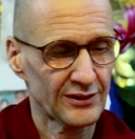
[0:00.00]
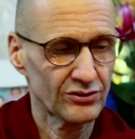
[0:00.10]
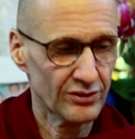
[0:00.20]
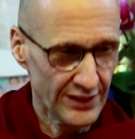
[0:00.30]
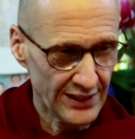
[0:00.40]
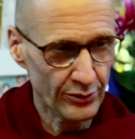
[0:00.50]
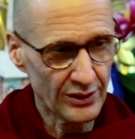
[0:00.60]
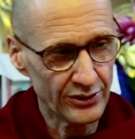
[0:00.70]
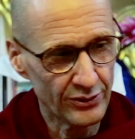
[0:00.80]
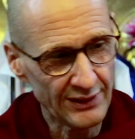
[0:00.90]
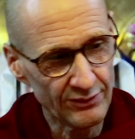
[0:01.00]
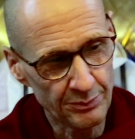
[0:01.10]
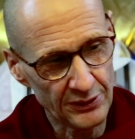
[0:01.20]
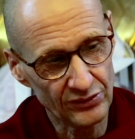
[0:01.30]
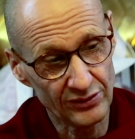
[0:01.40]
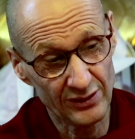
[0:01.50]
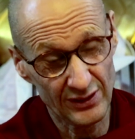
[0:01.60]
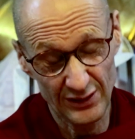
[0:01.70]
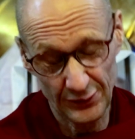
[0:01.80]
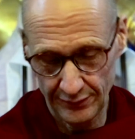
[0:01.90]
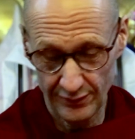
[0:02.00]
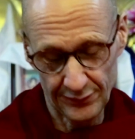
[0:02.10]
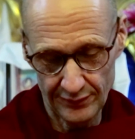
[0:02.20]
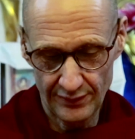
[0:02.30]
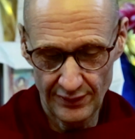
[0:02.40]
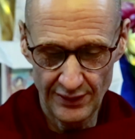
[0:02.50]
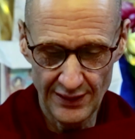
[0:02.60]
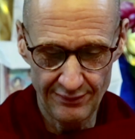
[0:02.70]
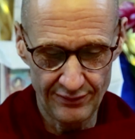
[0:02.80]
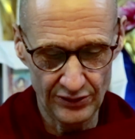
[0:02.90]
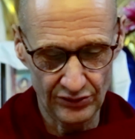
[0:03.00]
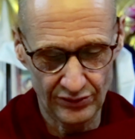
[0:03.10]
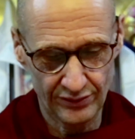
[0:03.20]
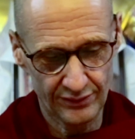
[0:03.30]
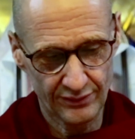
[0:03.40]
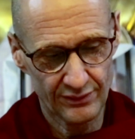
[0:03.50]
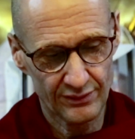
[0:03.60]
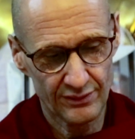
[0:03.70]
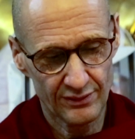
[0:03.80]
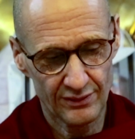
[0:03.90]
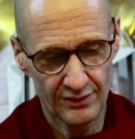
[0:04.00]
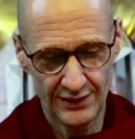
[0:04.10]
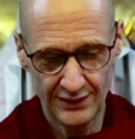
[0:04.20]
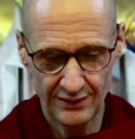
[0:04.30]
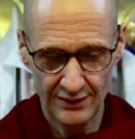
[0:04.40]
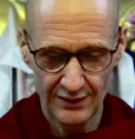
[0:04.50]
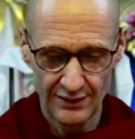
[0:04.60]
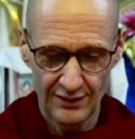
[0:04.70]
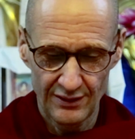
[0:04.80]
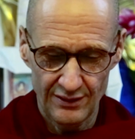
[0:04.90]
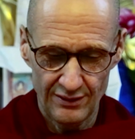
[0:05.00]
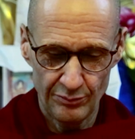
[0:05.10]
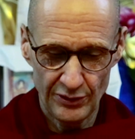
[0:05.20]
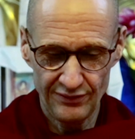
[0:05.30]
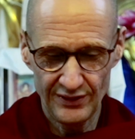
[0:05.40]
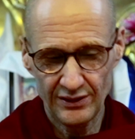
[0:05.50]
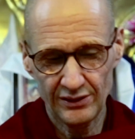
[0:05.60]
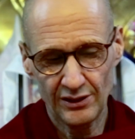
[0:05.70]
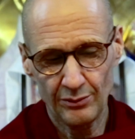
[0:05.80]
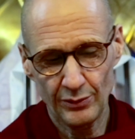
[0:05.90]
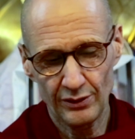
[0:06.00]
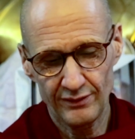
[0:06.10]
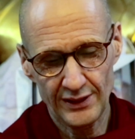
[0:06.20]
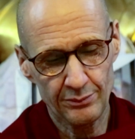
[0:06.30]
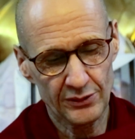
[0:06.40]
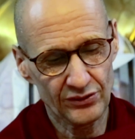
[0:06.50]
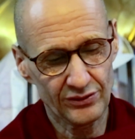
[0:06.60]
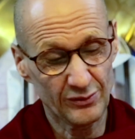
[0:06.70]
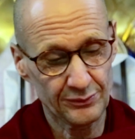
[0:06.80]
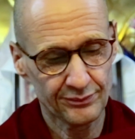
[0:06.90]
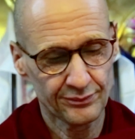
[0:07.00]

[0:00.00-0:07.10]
So there you are. You have the person in mm-hmm. that verse. Yeah? Perfect example of that person.